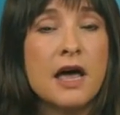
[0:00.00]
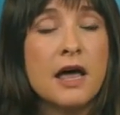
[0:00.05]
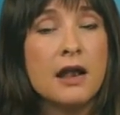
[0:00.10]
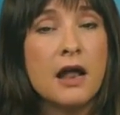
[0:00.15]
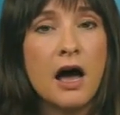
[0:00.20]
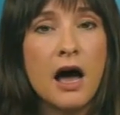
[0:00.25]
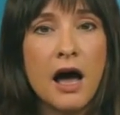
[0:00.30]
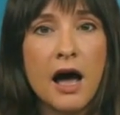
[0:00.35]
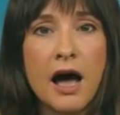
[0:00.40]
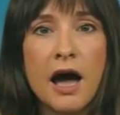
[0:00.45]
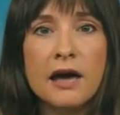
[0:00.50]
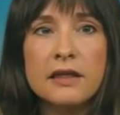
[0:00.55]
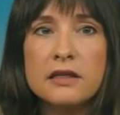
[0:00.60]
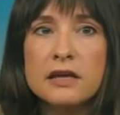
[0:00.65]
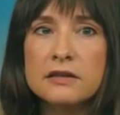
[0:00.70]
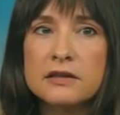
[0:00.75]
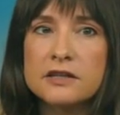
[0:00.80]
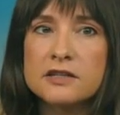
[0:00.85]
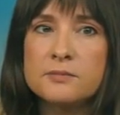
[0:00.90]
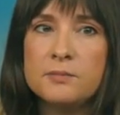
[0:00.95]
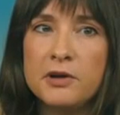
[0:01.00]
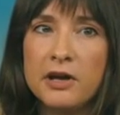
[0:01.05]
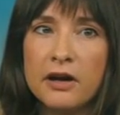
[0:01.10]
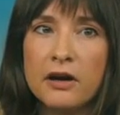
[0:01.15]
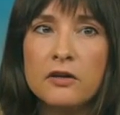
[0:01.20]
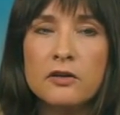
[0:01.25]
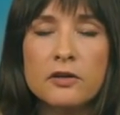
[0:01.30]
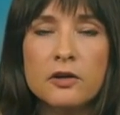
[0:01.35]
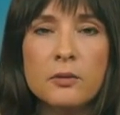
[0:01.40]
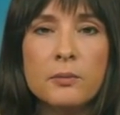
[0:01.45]
And I think that's
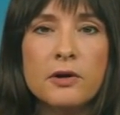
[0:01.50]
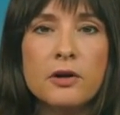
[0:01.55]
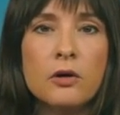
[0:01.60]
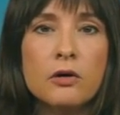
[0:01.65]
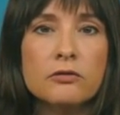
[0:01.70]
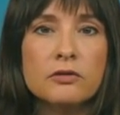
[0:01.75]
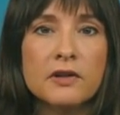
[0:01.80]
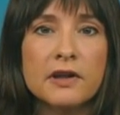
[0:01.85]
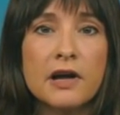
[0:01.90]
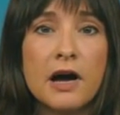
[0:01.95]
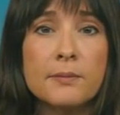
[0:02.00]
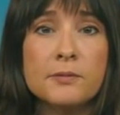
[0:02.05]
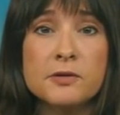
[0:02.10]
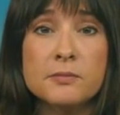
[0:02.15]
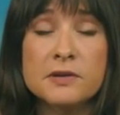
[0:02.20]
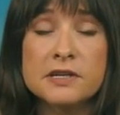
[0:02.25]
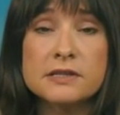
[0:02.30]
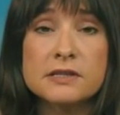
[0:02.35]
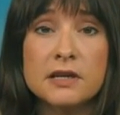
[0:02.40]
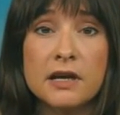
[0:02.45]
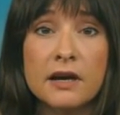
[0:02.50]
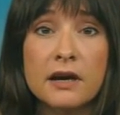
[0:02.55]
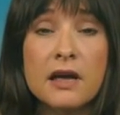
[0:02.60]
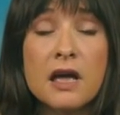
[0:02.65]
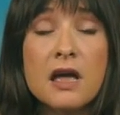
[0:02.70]
being a little bit overly optimistic.